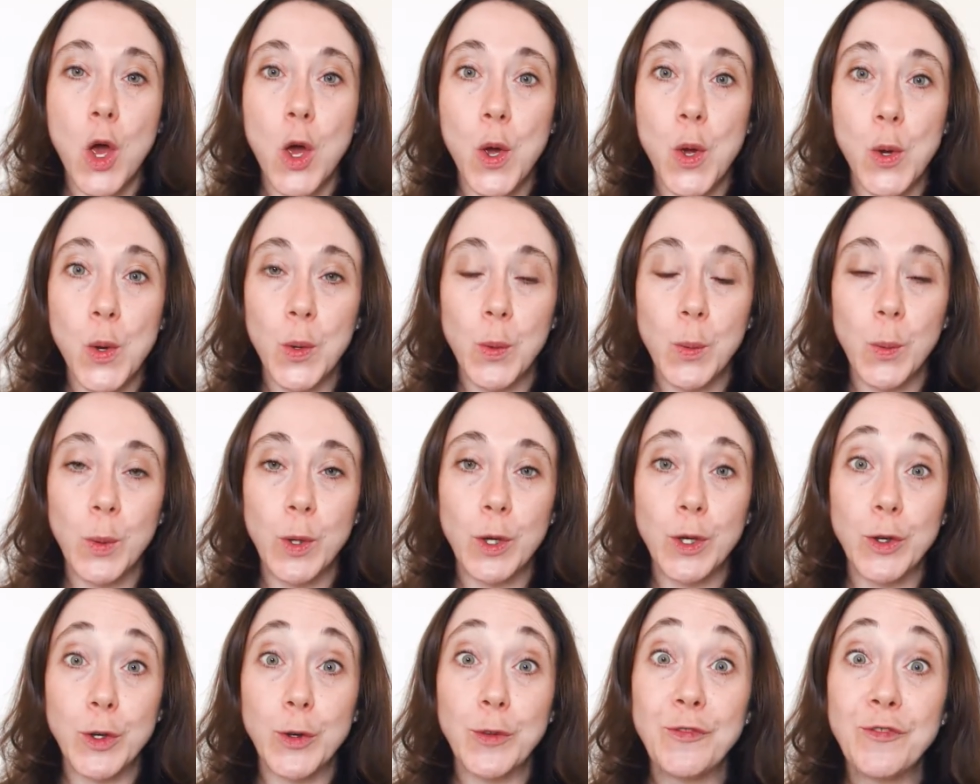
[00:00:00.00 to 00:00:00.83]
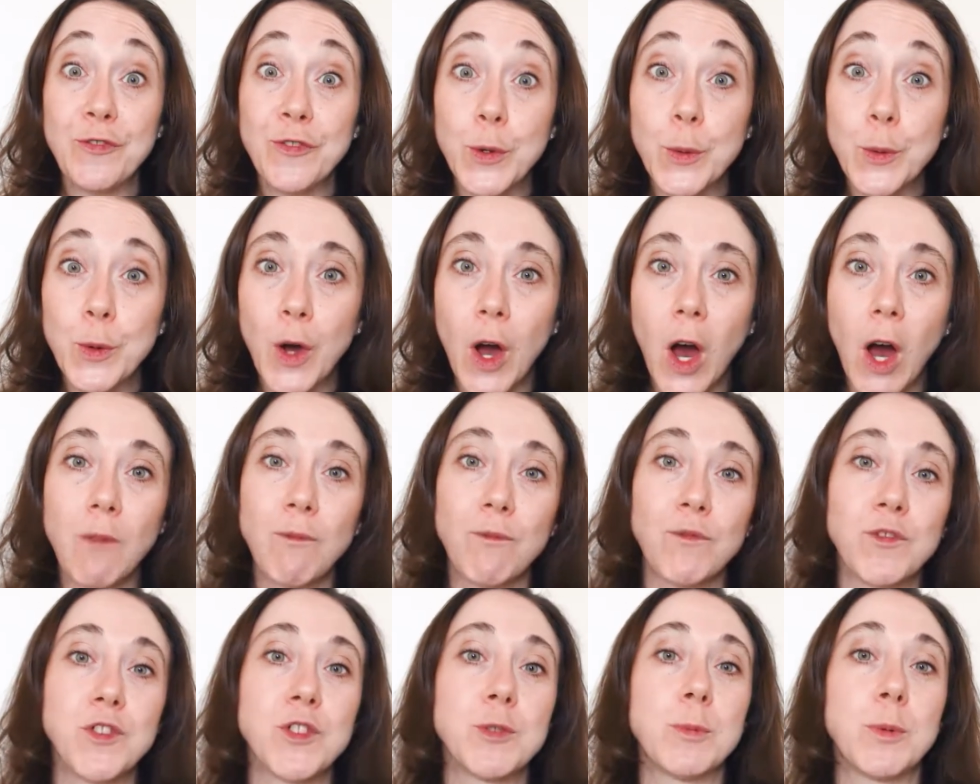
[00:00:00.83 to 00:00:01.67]
who you feel
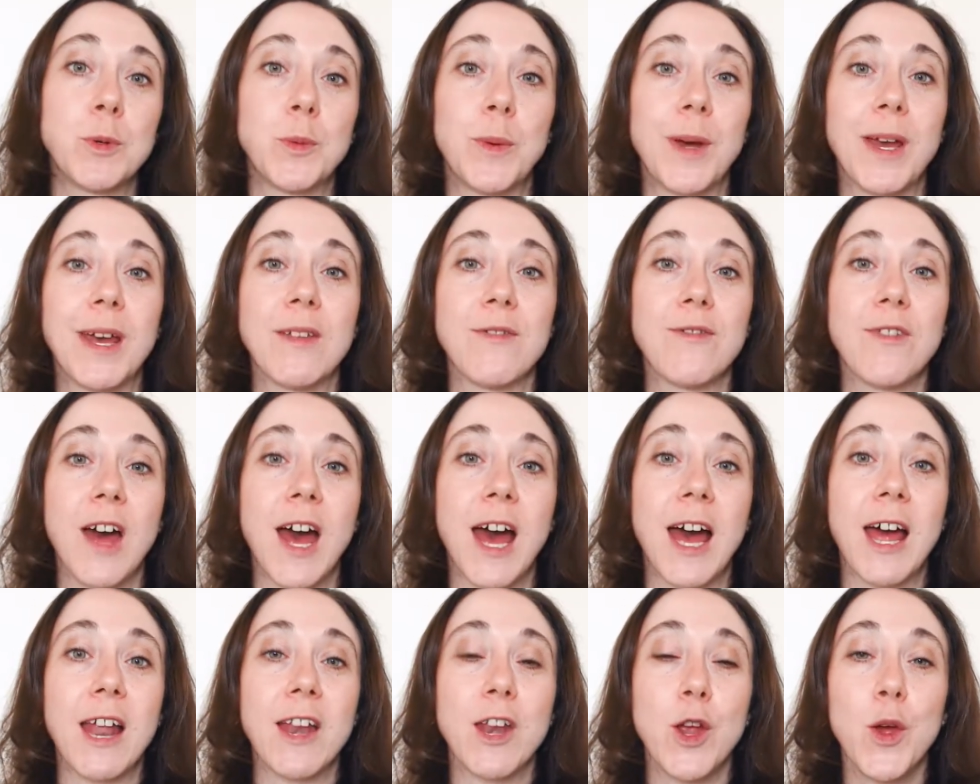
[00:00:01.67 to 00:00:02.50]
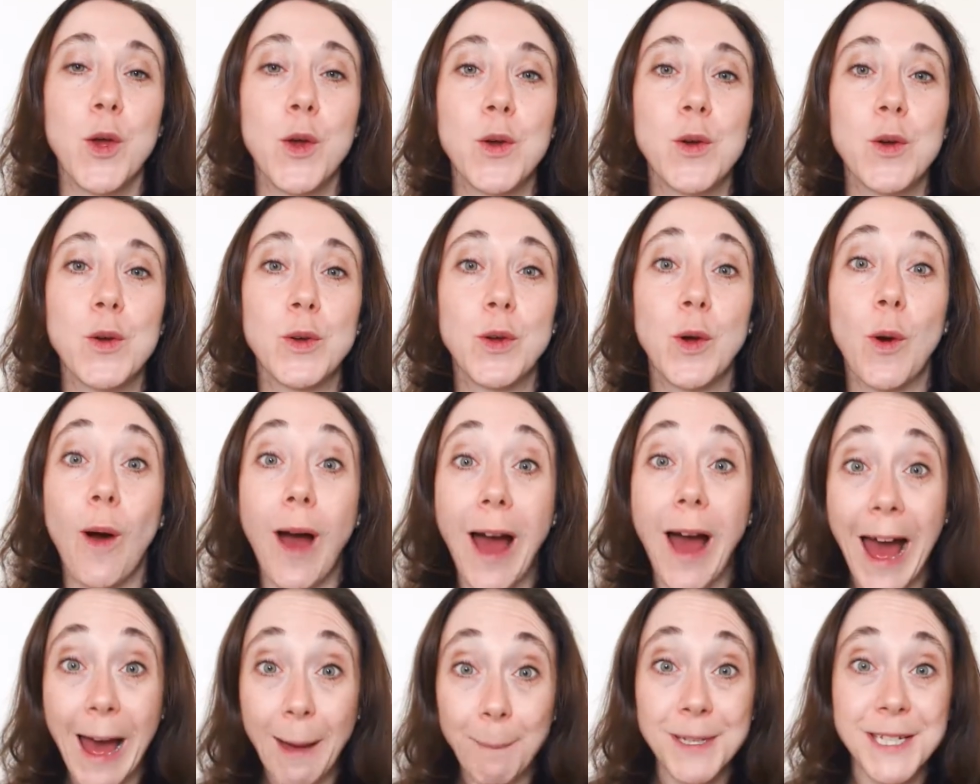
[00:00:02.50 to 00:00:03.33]
comfortable with and who
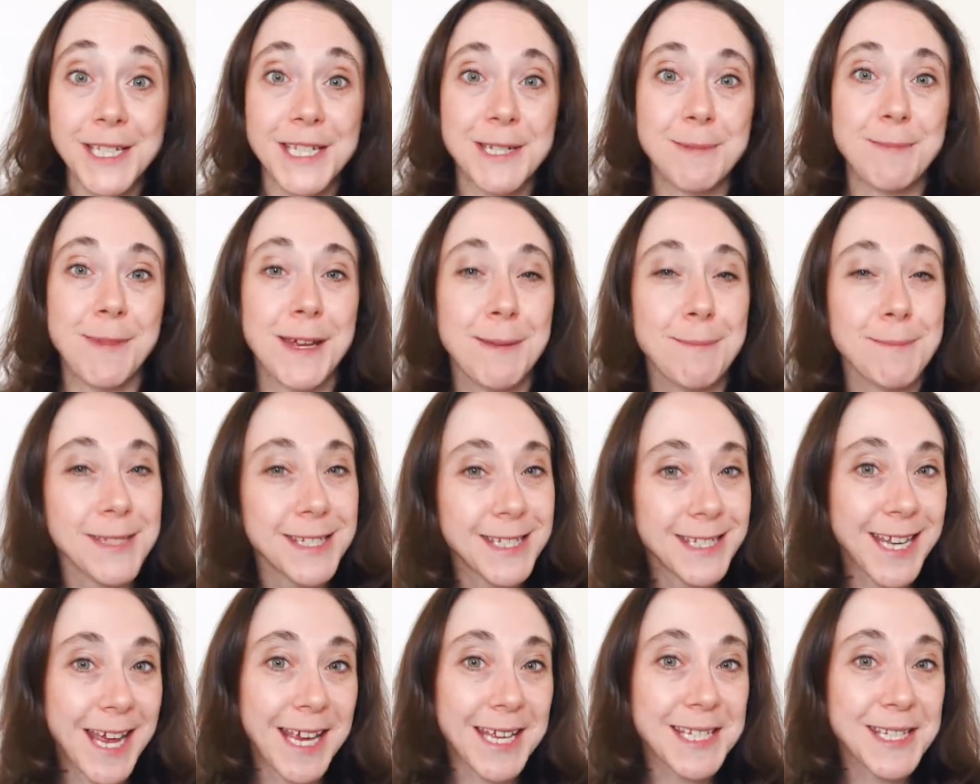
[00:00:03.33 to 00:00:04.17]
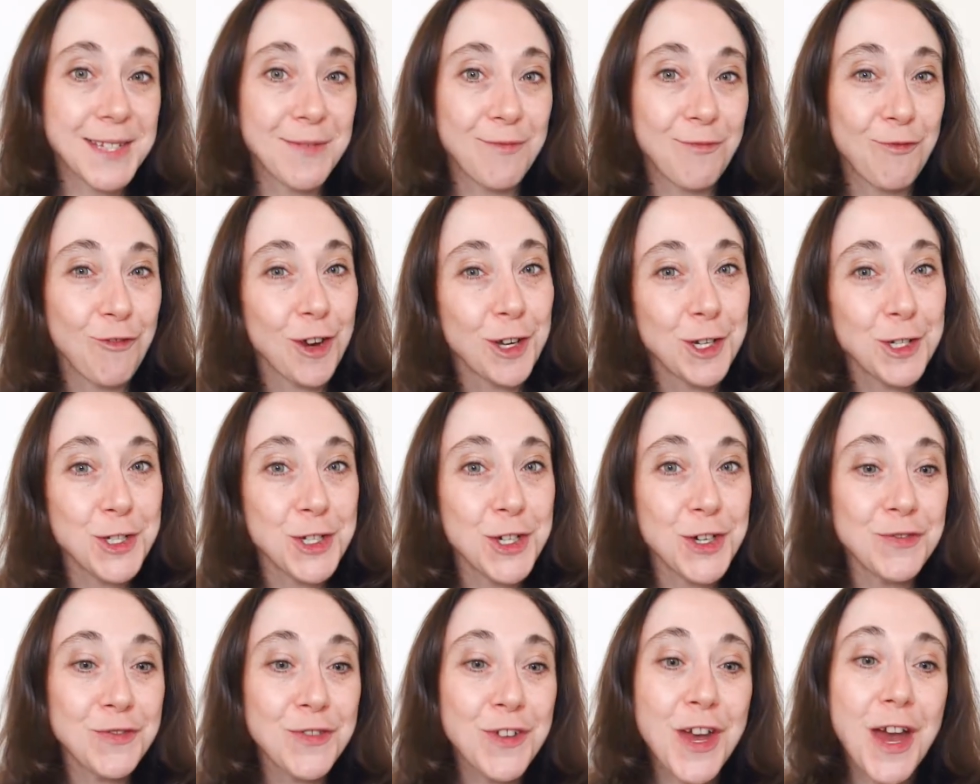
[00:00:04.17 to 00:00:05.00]
you're happy to make mistakes in front
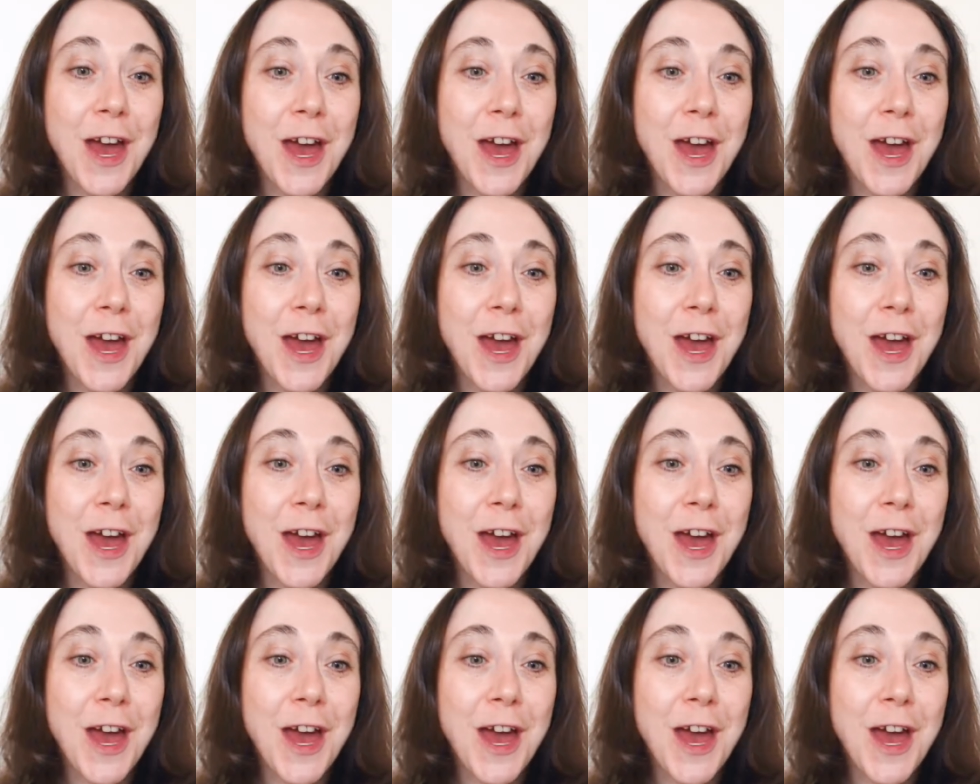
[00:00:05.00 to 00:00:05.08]
of.